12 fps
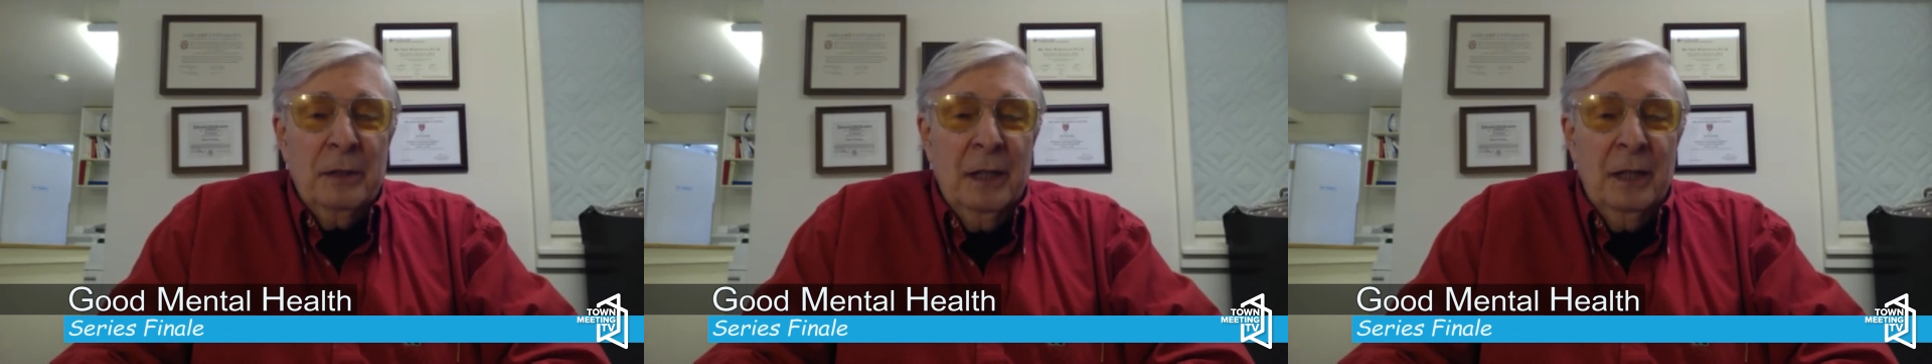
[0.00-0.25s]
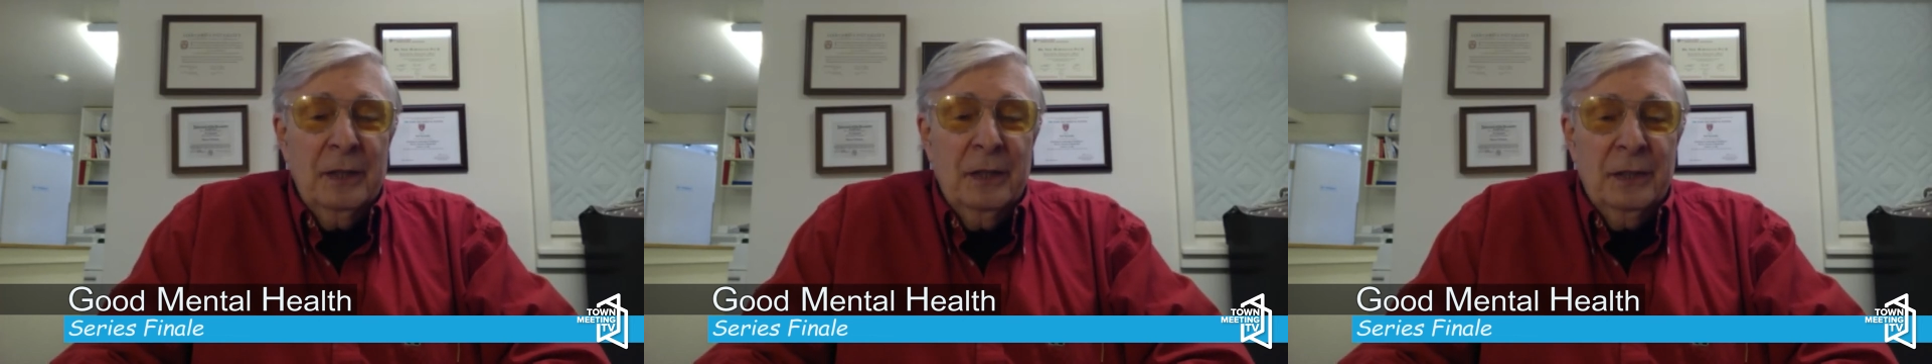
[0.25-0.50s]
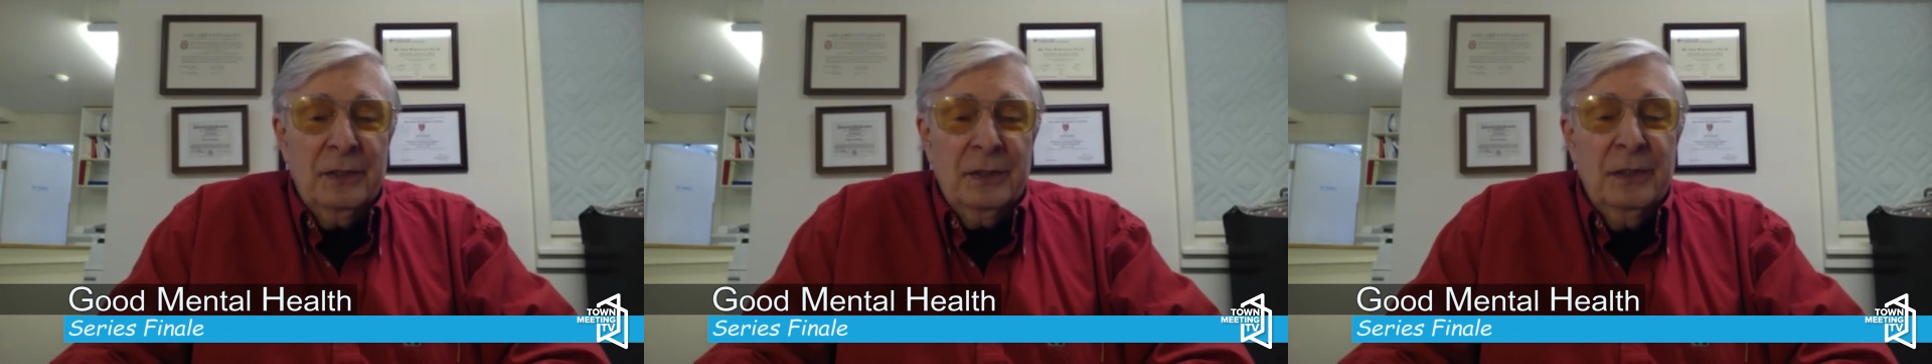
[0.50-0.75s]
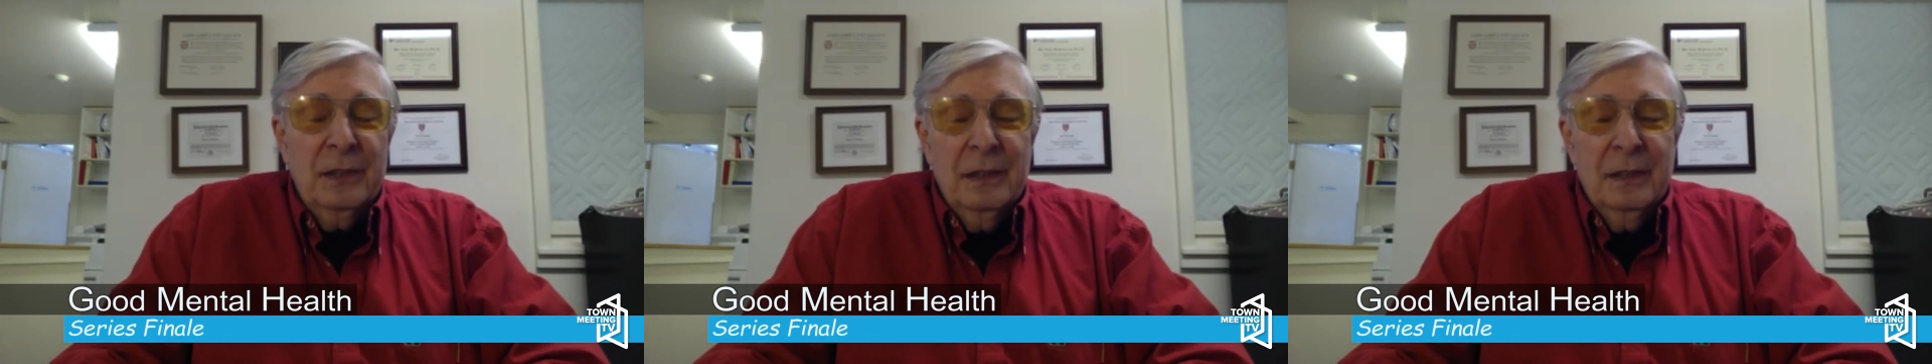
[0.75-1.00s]
context,
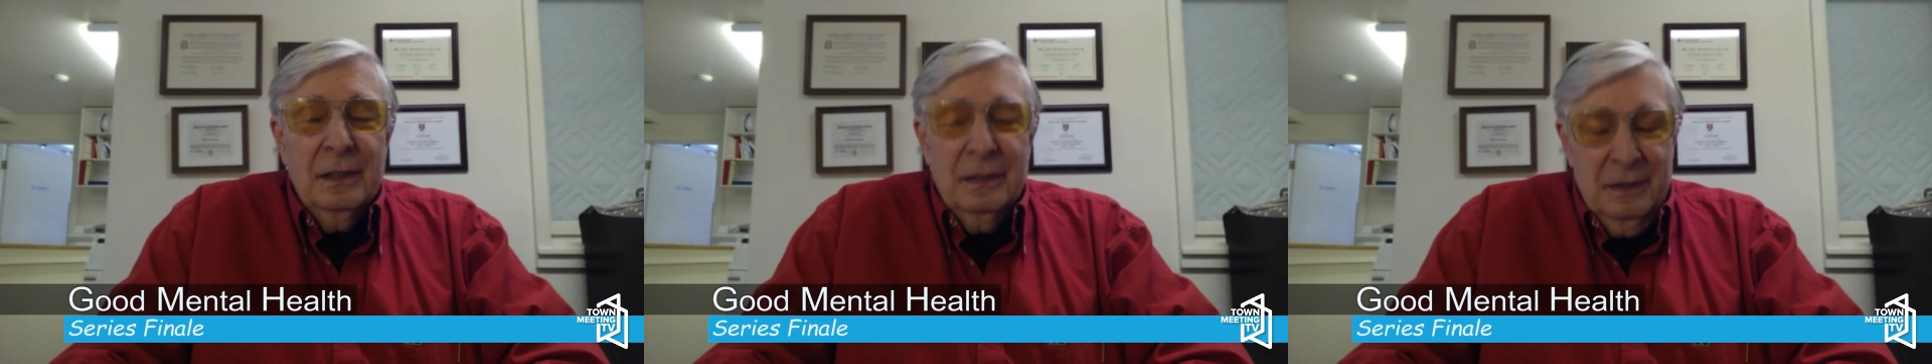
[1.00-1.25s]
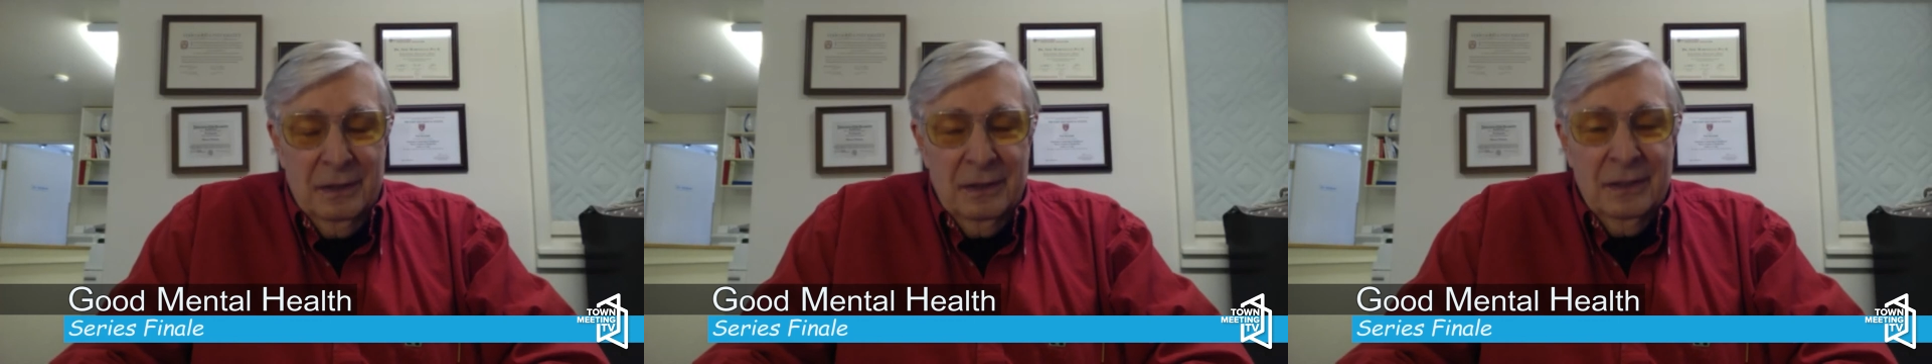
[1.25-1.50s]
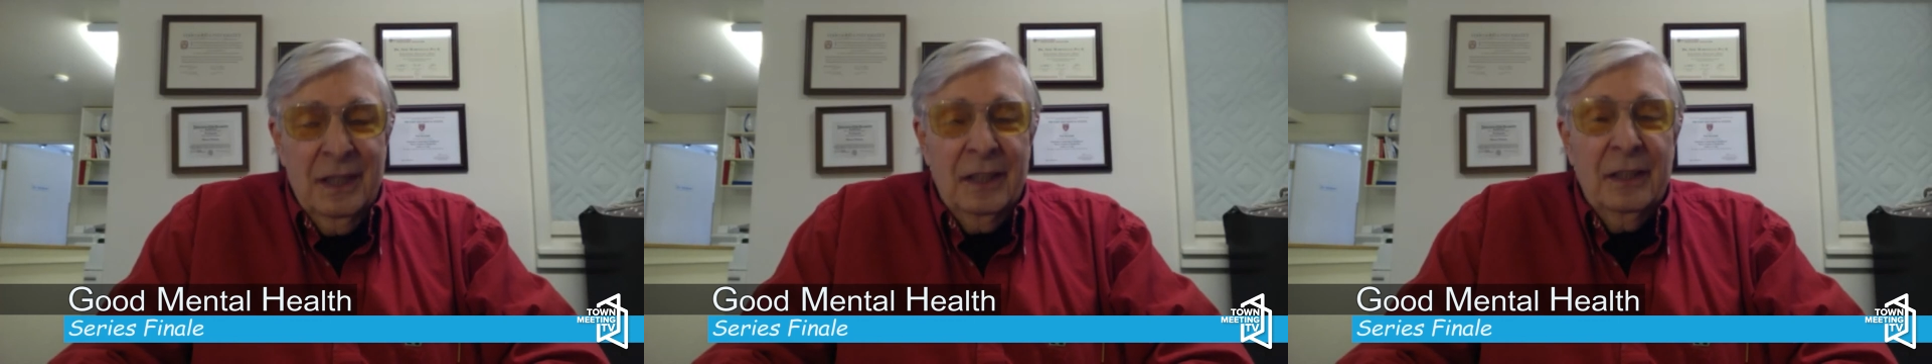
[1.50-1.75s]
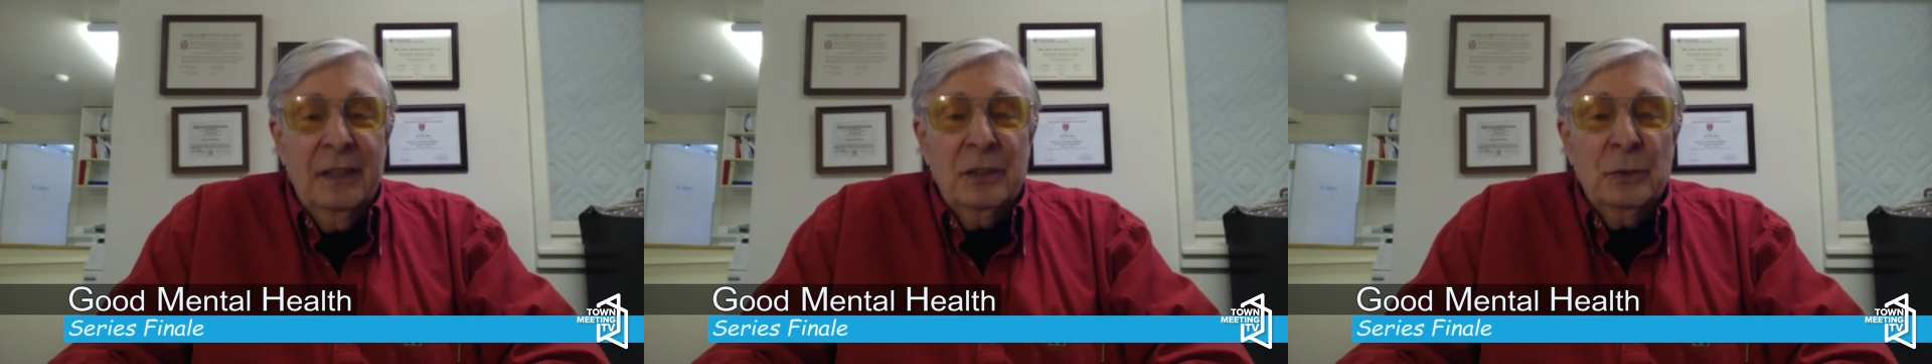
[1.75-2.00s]

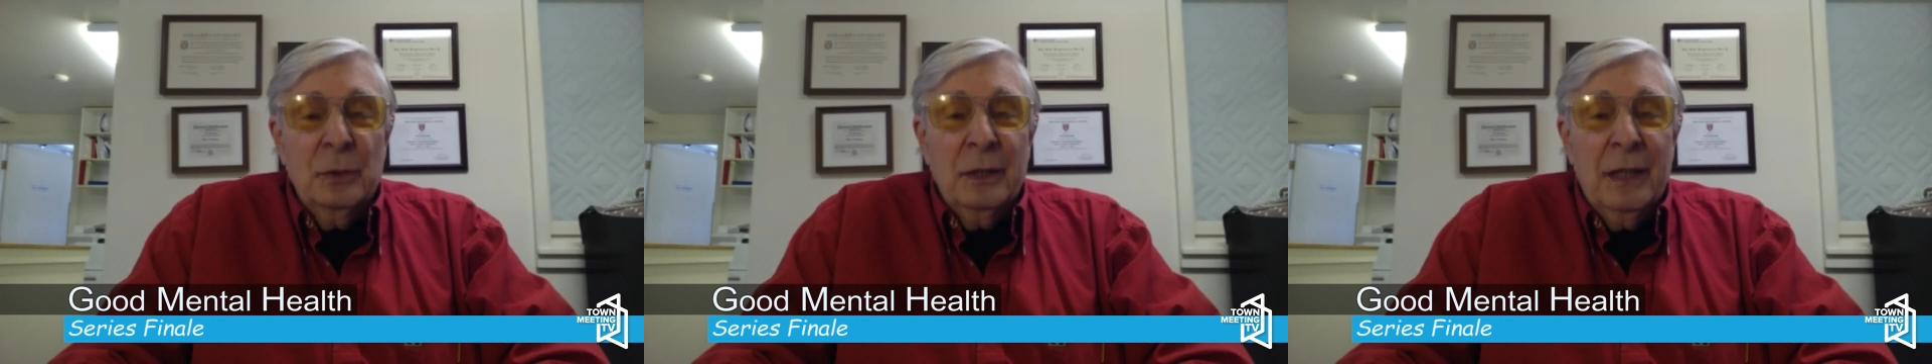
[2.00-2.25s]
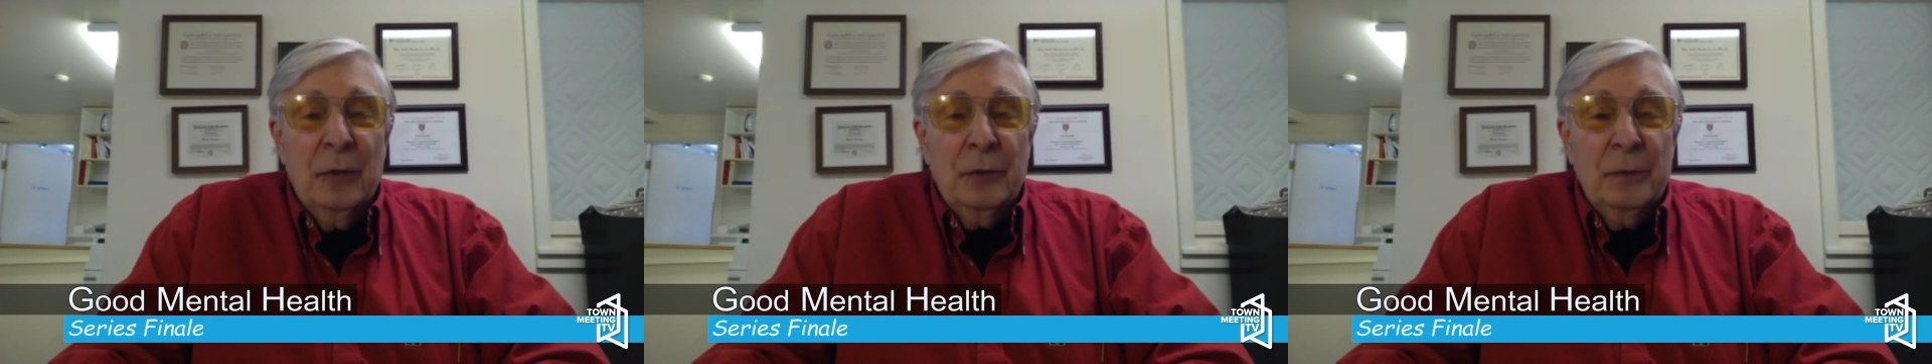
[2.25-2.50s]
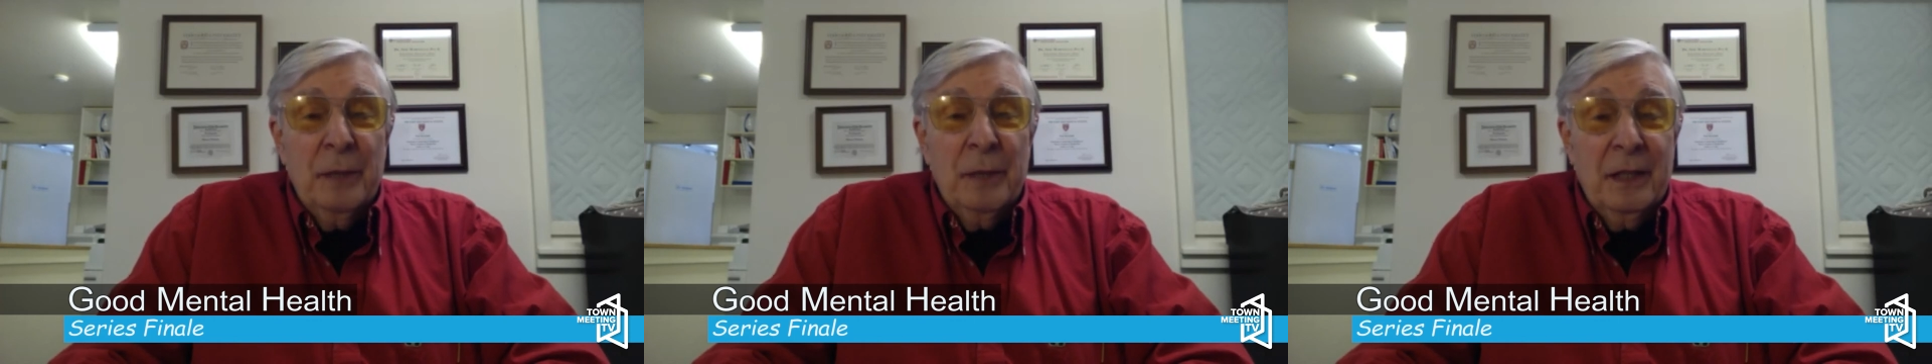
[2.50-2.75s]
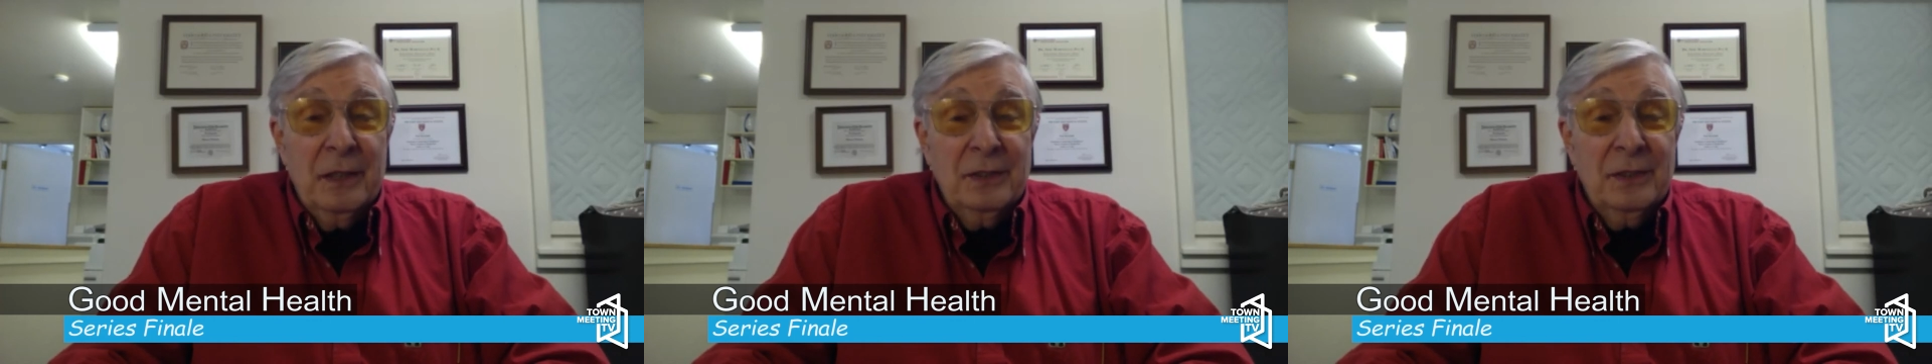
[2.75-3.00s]
taking into account the
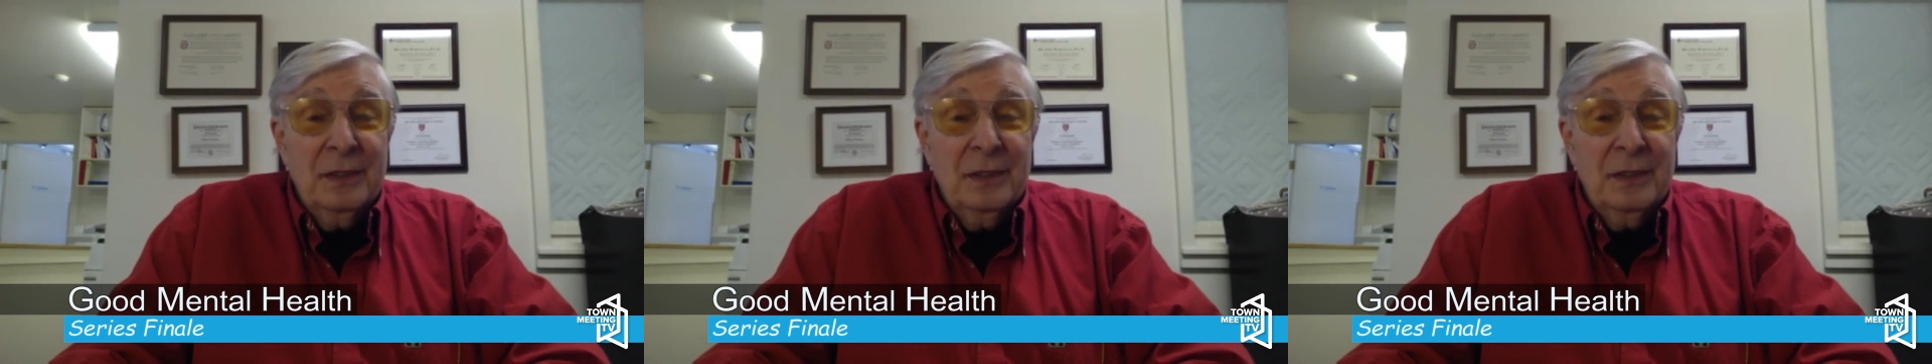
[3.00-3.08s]
past.